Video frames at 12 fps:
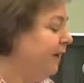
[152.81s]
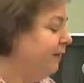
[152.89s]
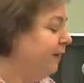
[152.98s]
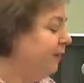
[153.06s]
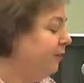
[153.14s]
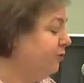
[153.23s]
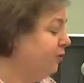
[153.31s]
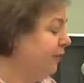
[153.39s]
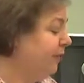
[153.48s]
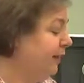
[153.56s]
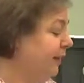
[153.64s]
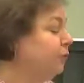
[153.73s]
There are certain
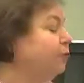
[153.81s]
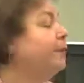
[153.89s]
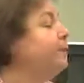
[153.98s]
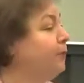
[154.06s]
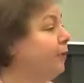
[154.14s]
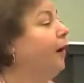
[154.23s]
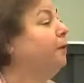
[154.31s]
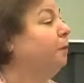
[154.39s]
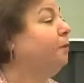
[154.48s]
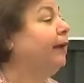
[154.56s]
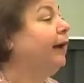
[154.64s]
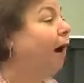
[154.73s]
things we probably